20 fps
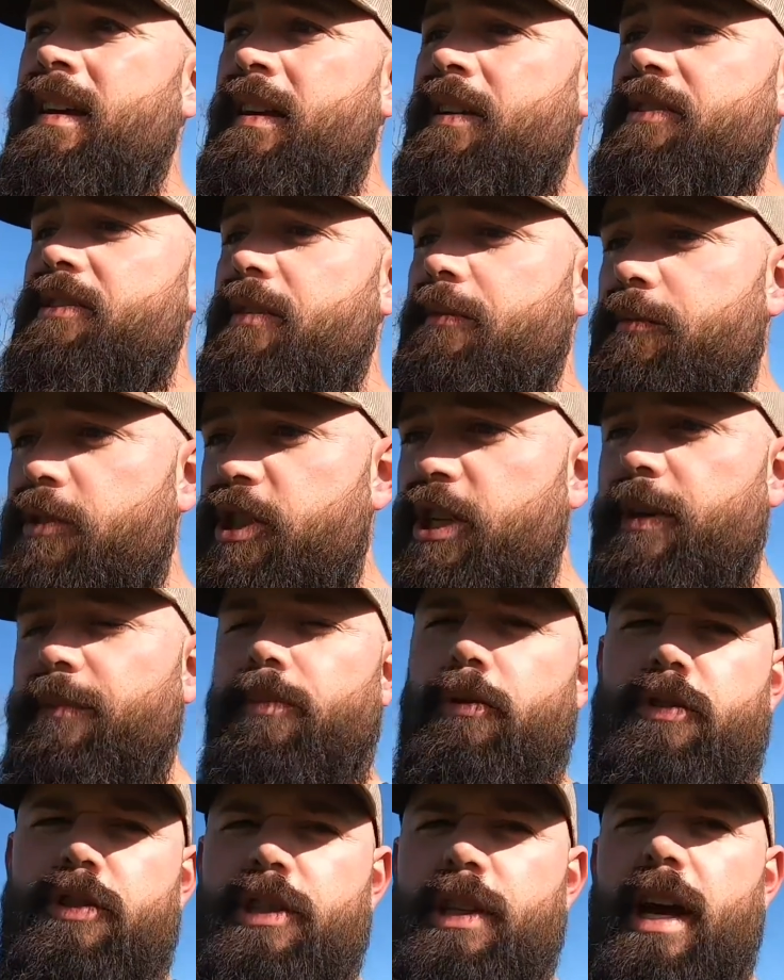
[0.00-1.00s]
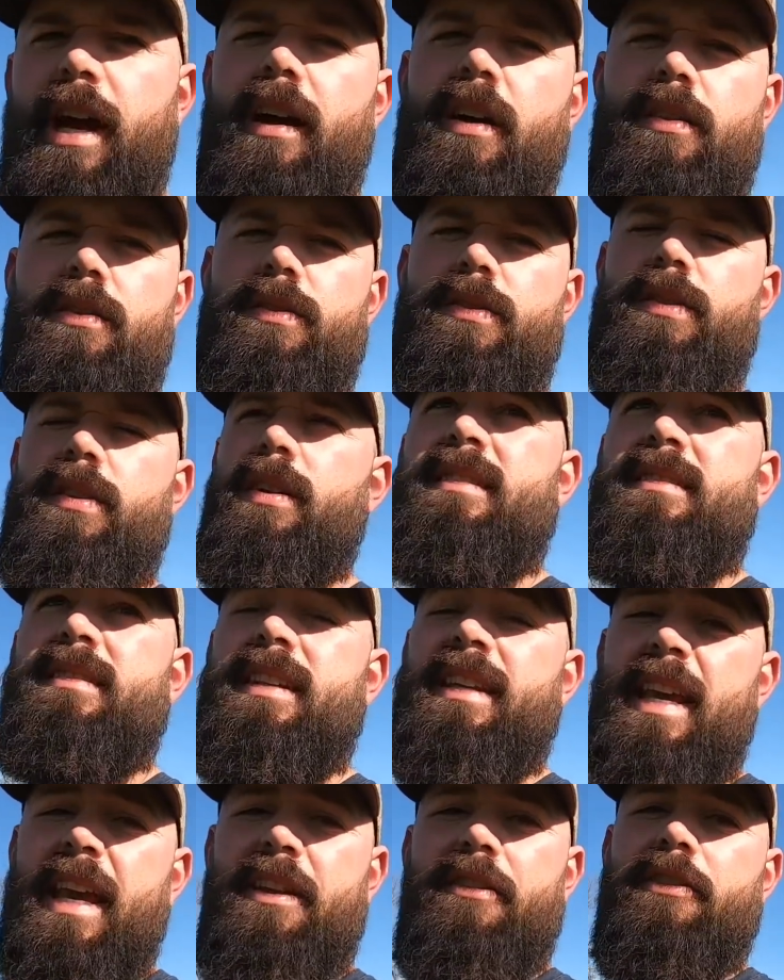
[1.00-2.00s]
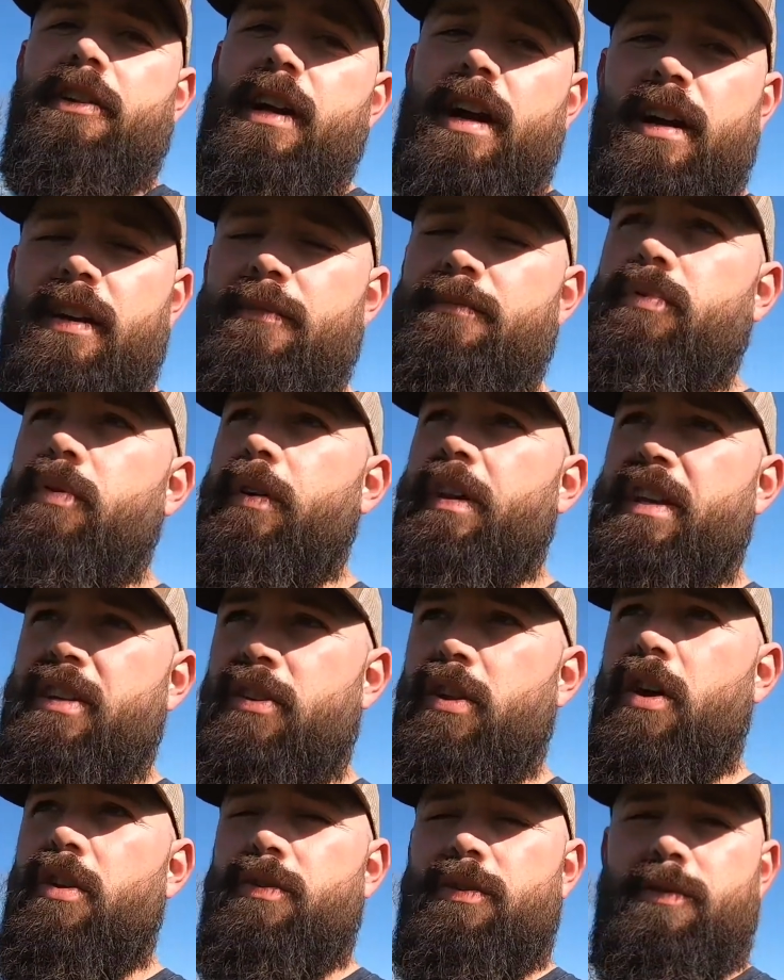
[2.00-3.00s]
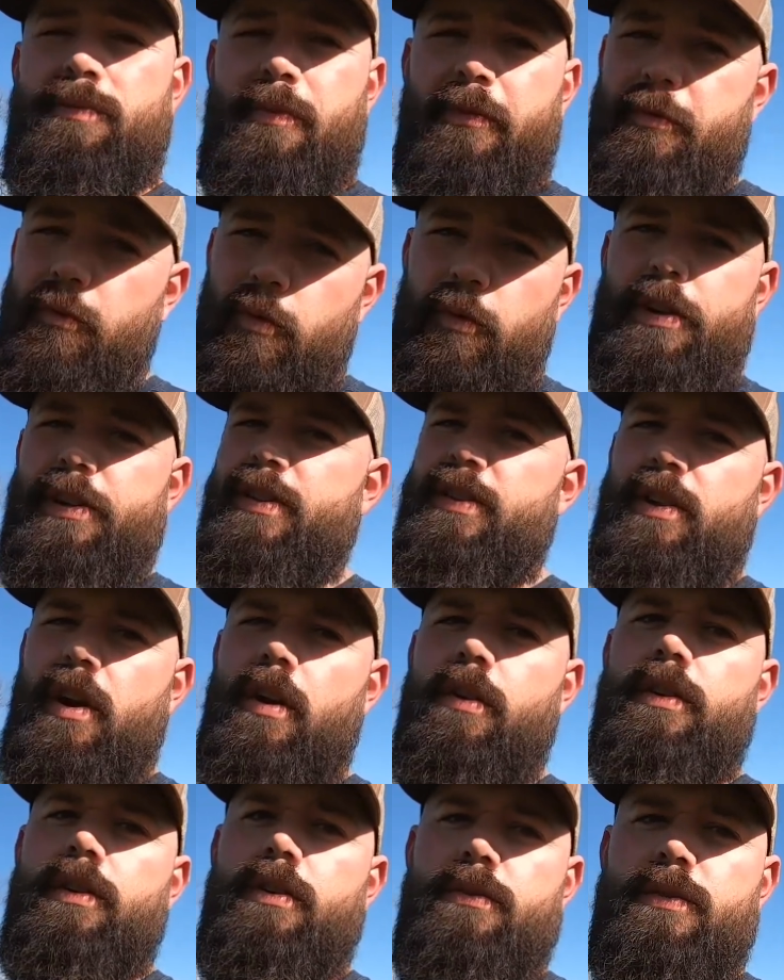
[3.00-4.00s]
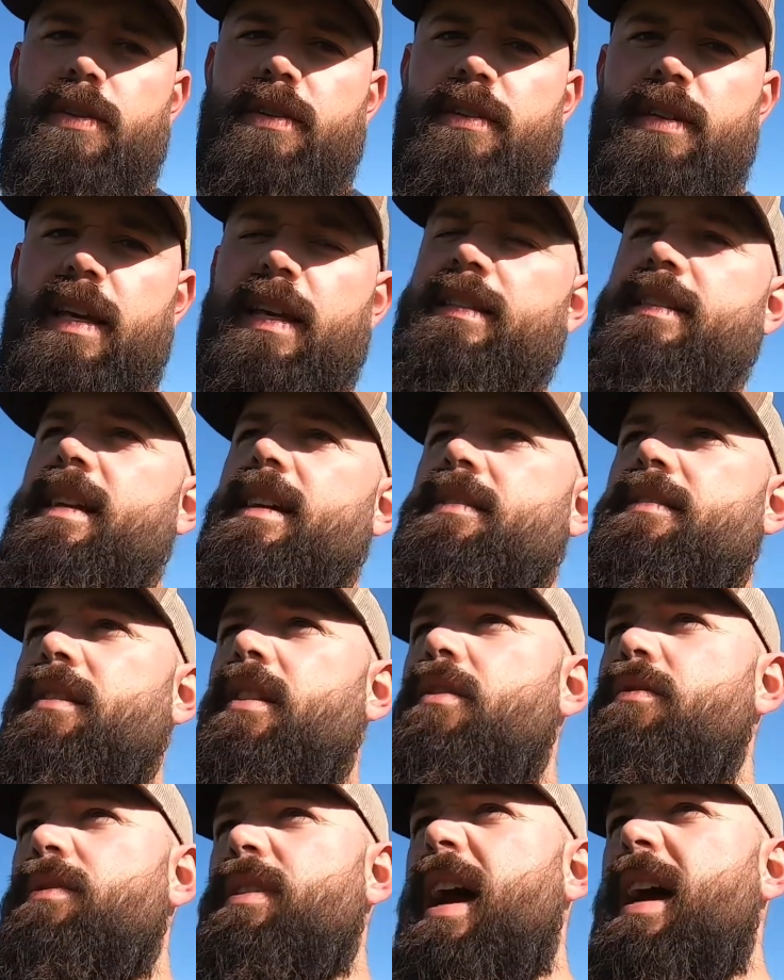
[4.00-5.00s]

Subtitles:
some cheaper shells to get your gun pretty close before you start using TSS loads.